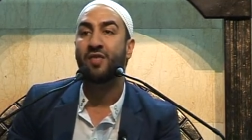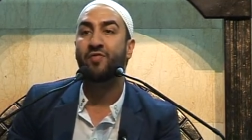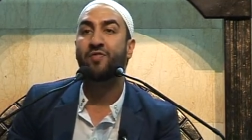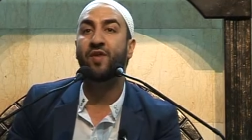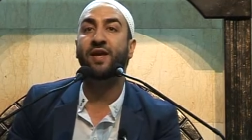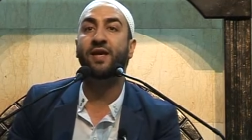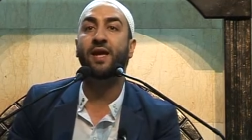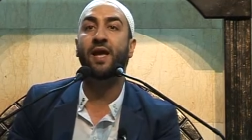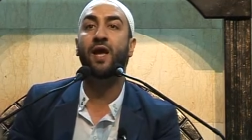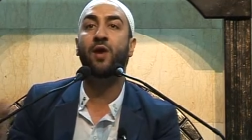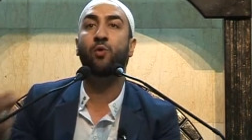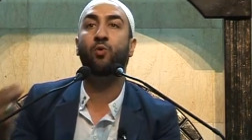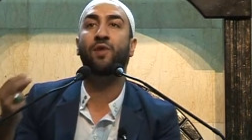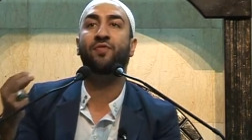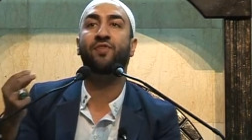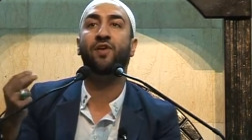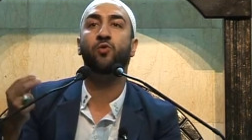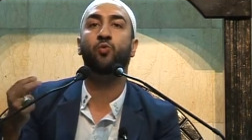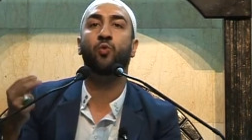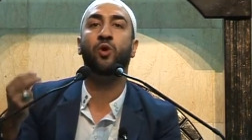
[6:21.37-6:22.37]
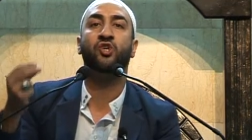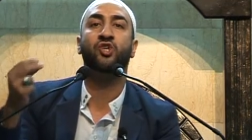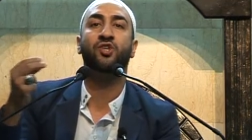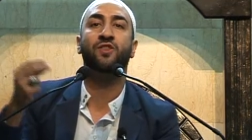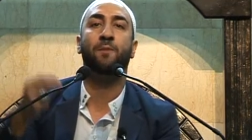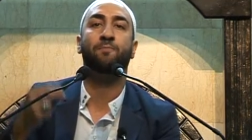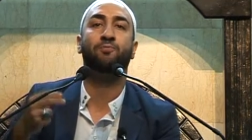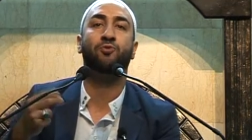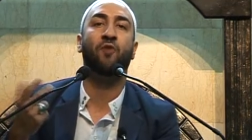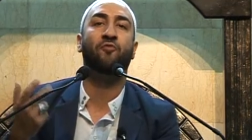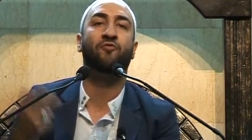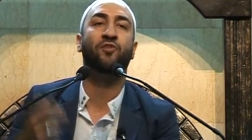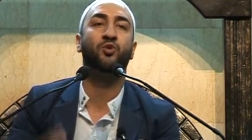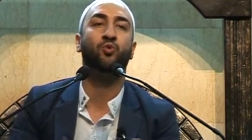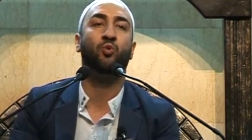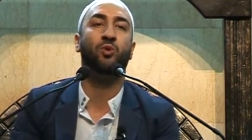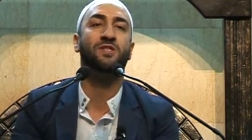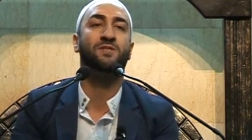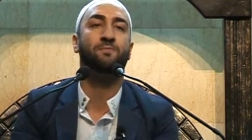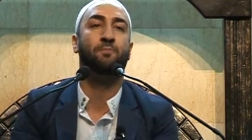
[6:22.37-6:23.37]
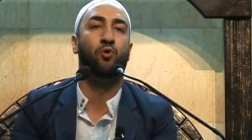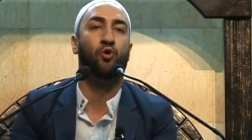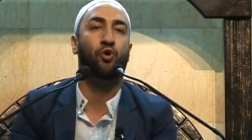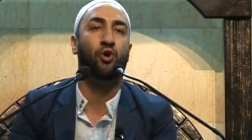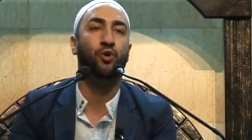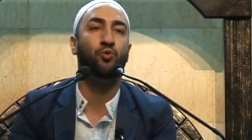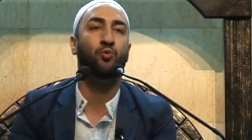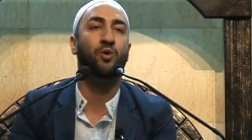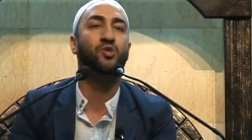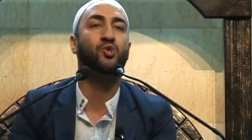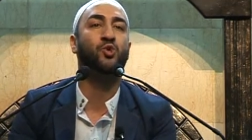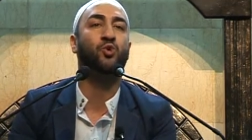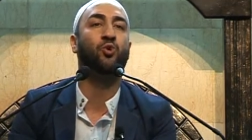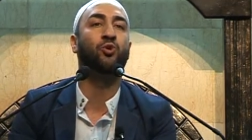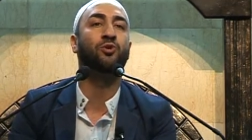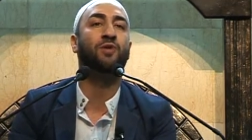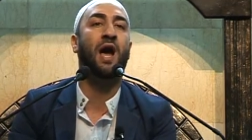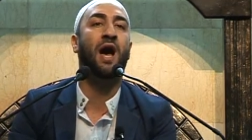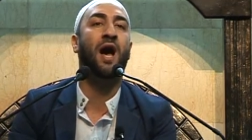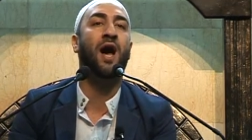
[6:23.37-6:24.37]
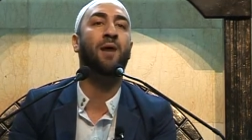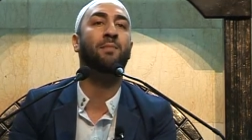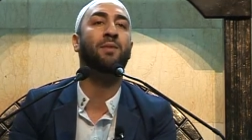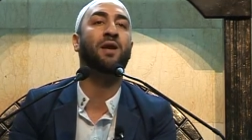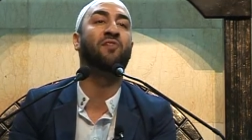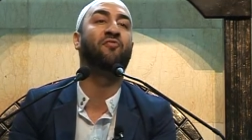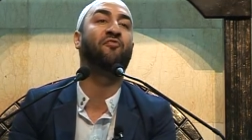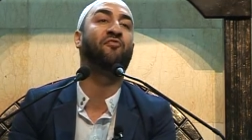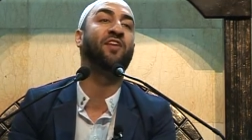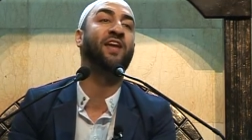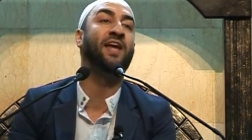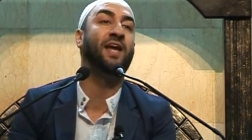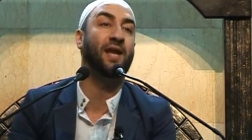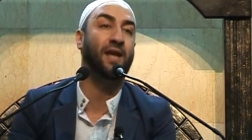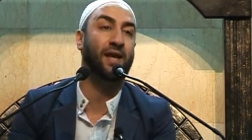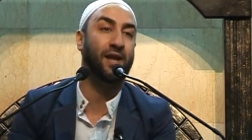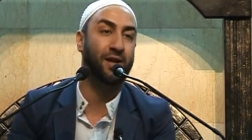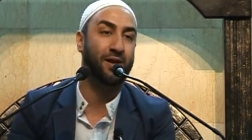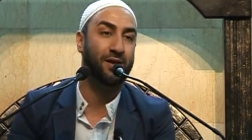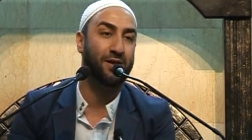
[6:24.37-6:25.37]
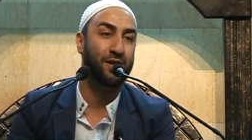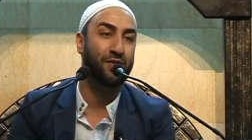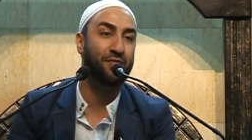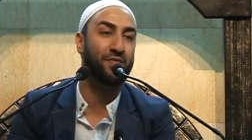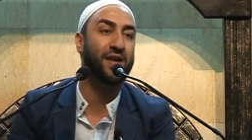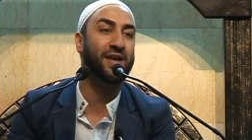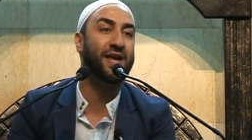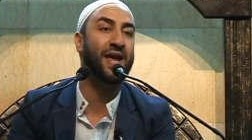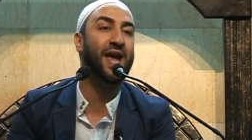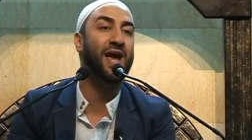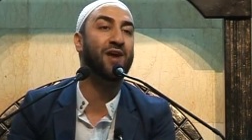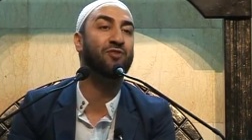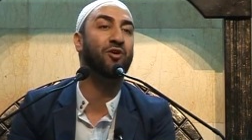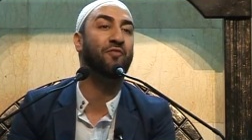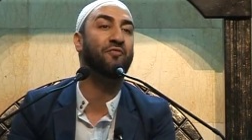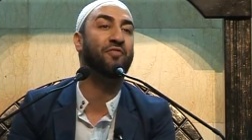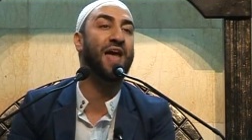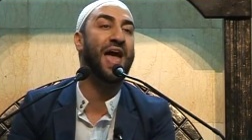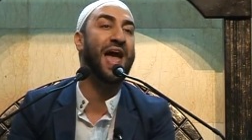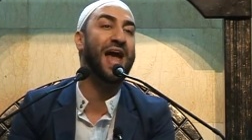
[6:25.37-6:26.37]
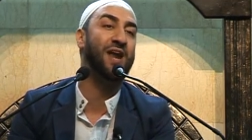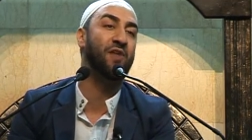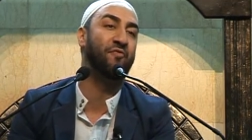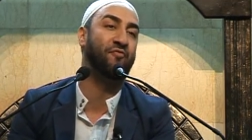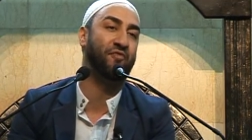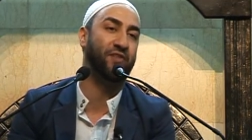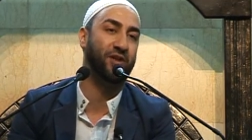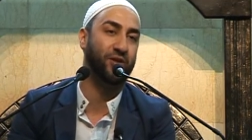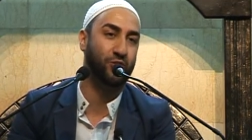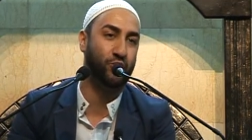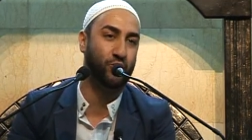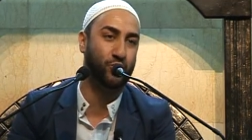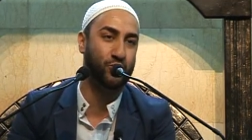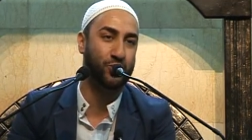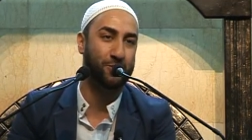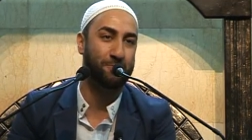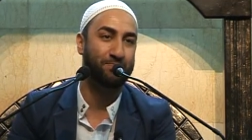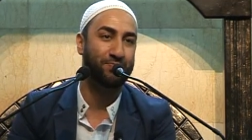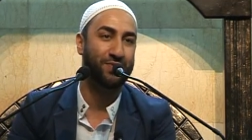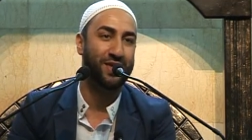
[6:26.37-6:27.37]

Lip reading: The year within which the Prophet was born was called Am al-Fil, the year of the elephant,